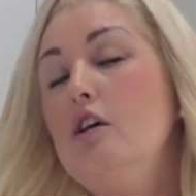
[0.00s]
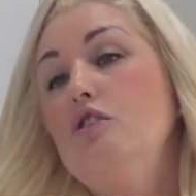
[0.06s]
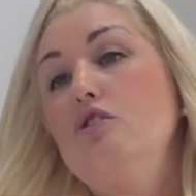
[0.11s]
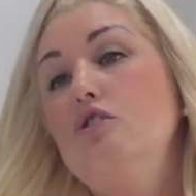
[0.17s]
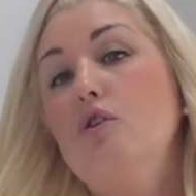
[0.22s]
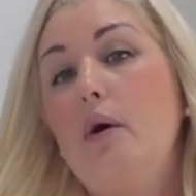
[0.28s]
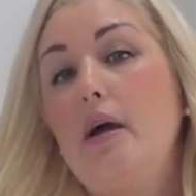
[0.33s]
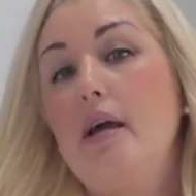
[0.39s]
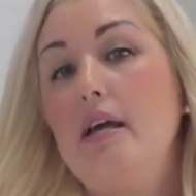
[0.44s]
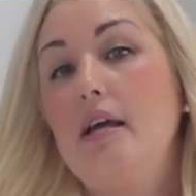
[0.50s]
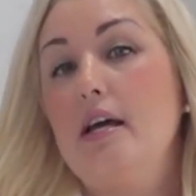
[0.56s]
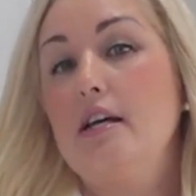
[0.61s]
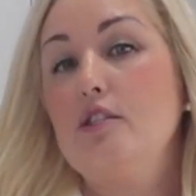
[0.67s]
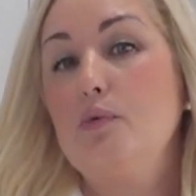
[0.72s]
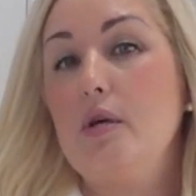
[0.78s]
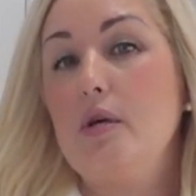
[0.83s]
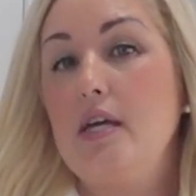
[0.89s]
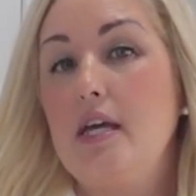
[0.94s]
So I
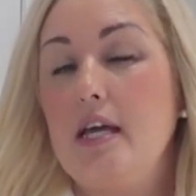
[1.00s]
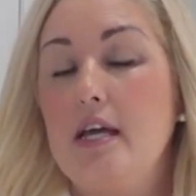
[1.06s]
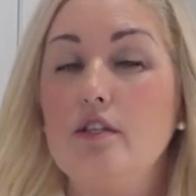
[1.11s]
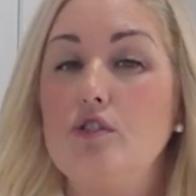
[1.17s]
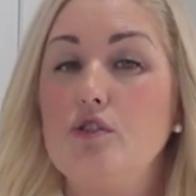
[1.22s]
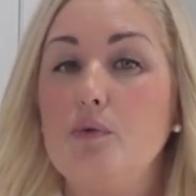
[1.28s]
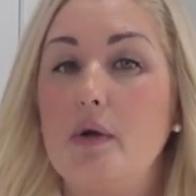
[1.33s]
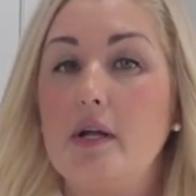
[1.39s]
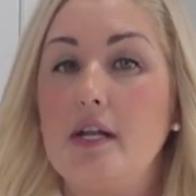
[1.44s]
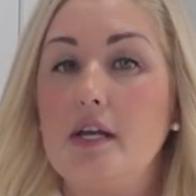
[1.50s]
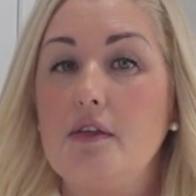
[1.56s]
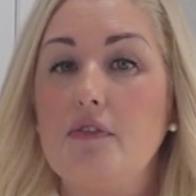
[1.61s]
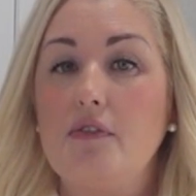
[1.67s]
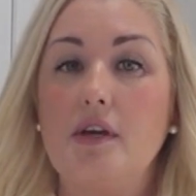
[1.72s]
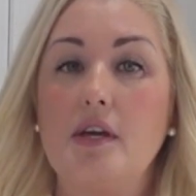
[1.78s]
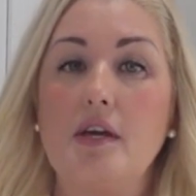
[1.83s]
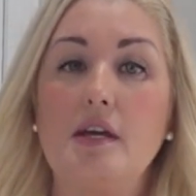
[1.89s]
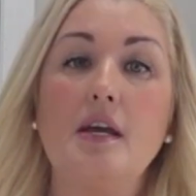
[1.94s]
guess we can't do
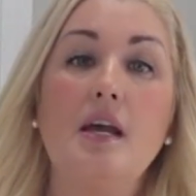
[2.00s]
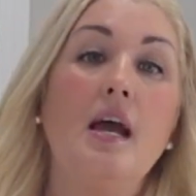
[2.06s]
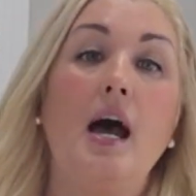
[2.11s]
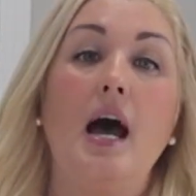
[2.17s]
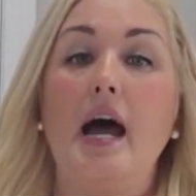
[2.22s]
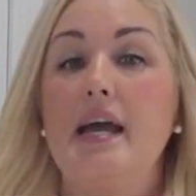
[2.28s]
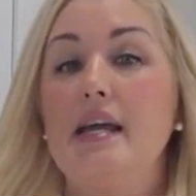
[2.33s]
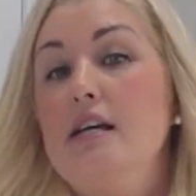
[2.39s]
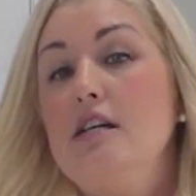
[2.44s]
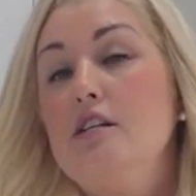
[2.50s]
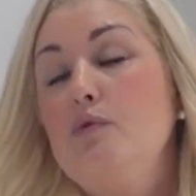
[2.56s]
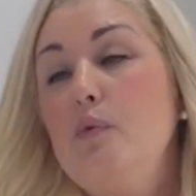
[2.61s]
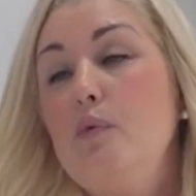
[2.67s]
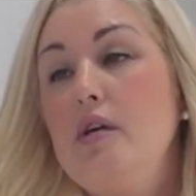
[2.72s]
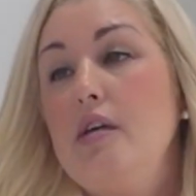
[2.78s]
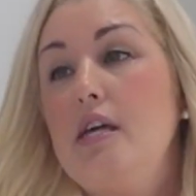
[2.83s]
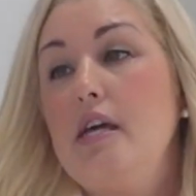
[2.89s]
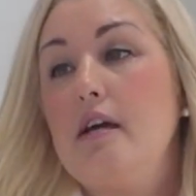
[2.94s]
anything. I guess
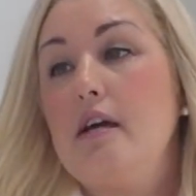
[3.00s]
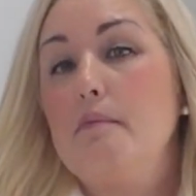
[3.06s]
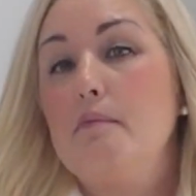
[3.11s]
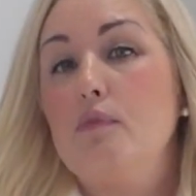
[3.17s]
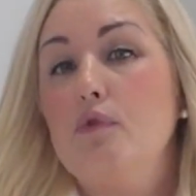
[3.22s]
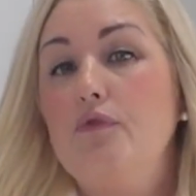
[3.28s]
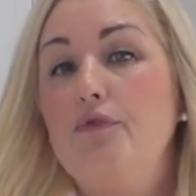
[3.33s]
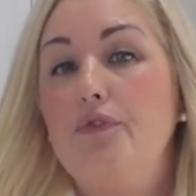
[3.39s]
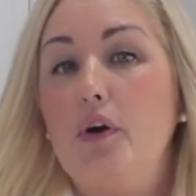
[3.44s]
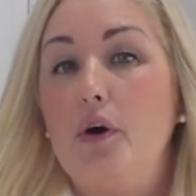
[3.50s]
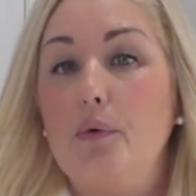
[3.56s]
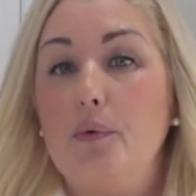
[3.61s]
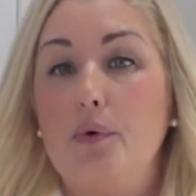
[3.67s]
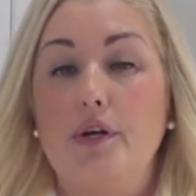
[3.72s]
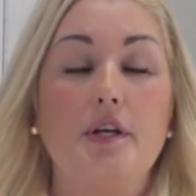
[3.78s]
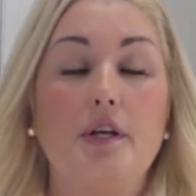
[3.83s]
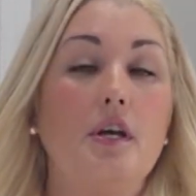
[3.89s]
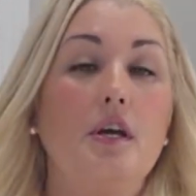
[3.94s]
we can't move
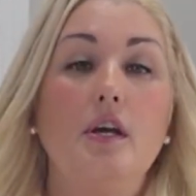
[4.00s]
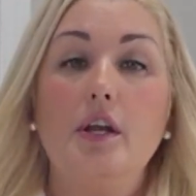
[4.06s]
forward.